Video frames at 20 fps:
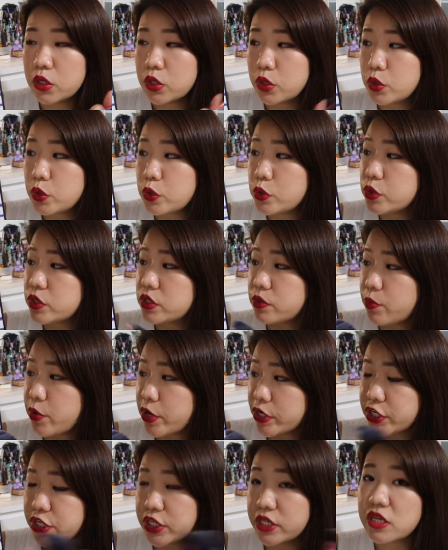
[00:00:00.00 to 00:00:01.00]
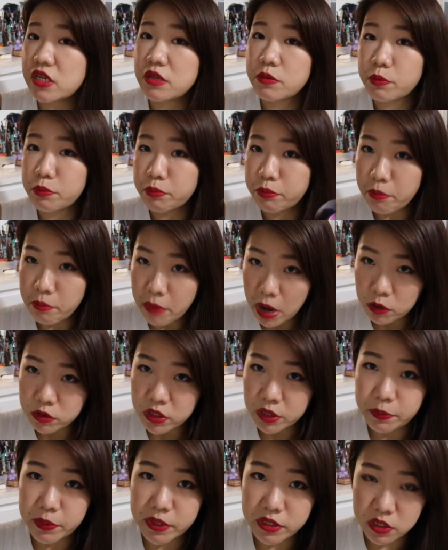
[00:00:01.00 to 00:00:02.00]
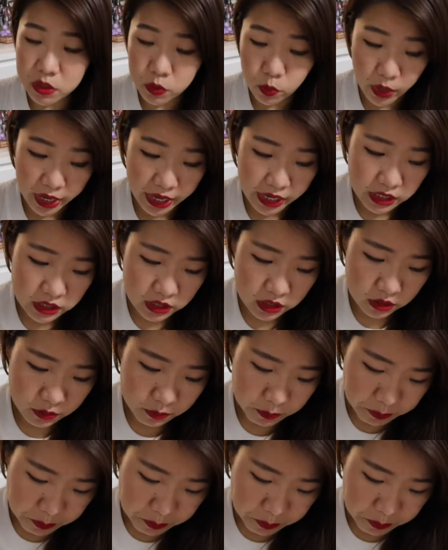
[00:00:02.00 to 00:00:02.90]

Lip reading: use the brushes in multiple ways.